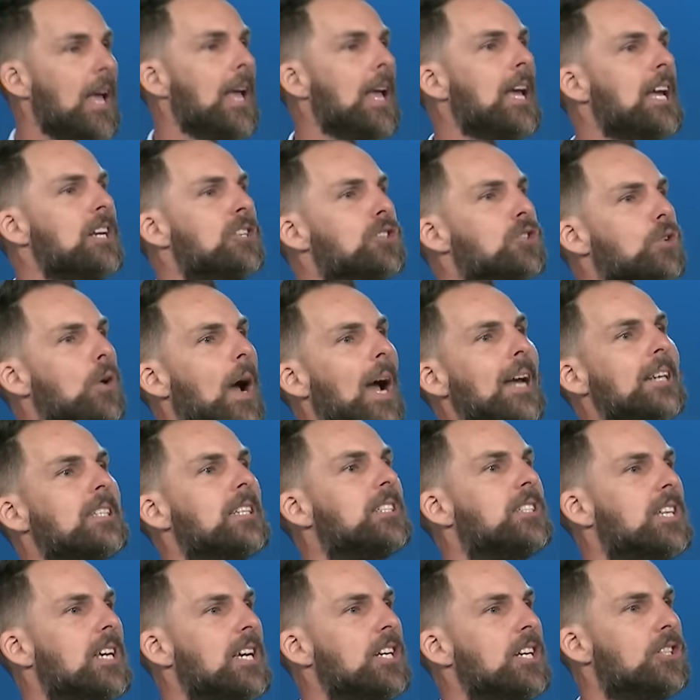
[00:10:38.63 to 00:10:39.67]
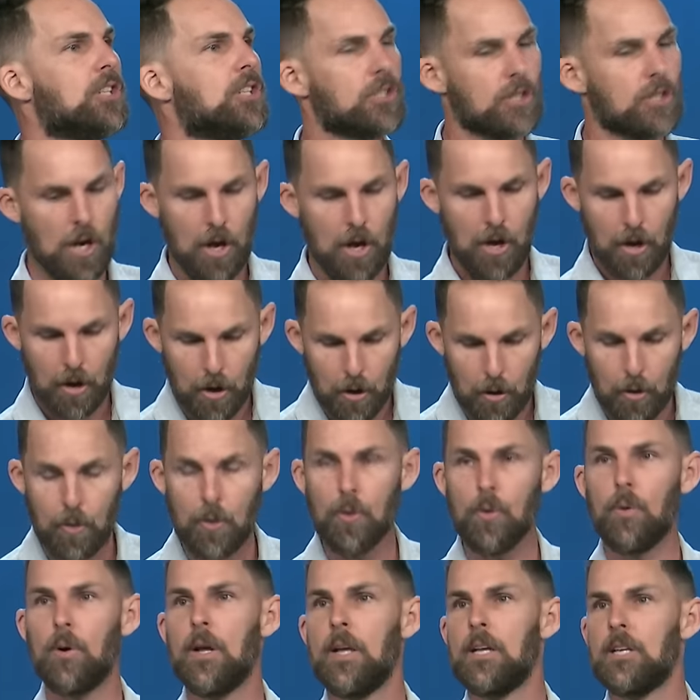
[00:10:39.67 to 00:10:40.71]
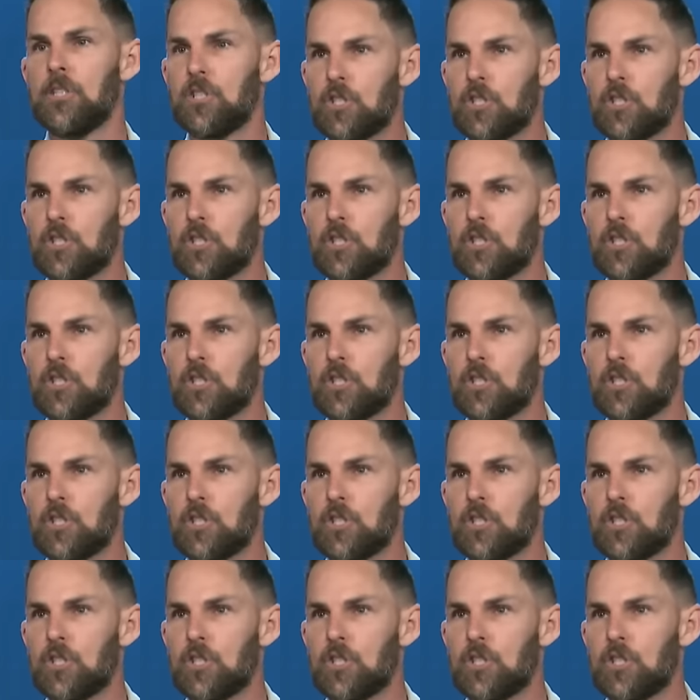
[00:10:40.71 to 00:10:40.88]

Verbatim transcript: He's trying to teach us who